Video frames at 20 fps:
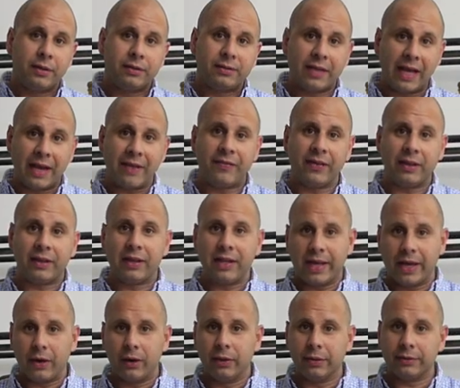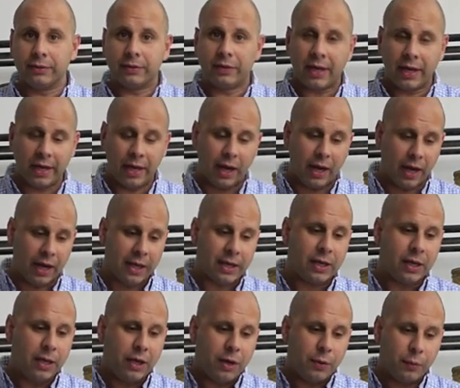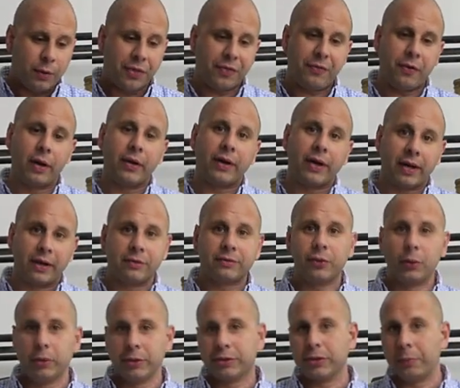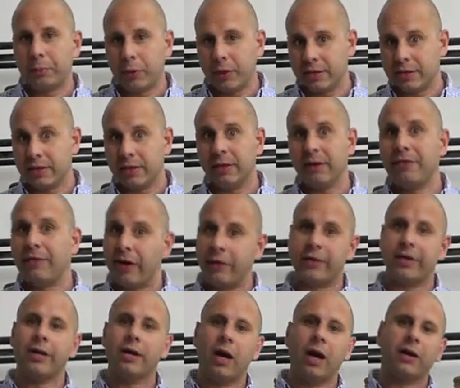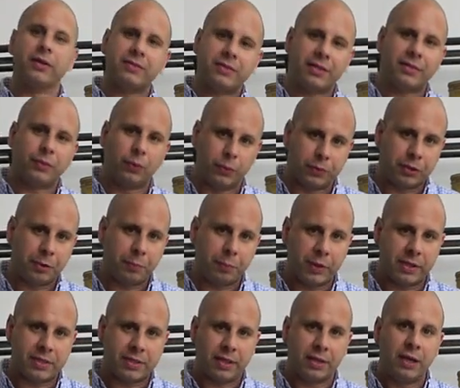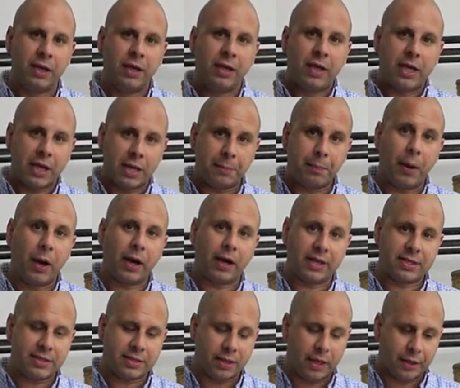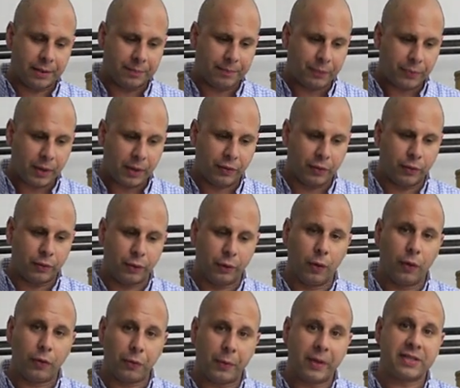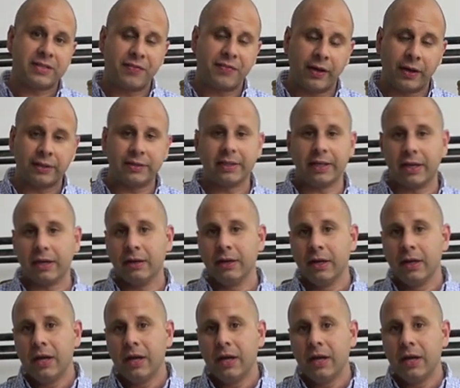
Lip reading: David, Leon, and I were thrown in a torture prison, a very nasty torture prison, in Pakistan, in the northwest frontier.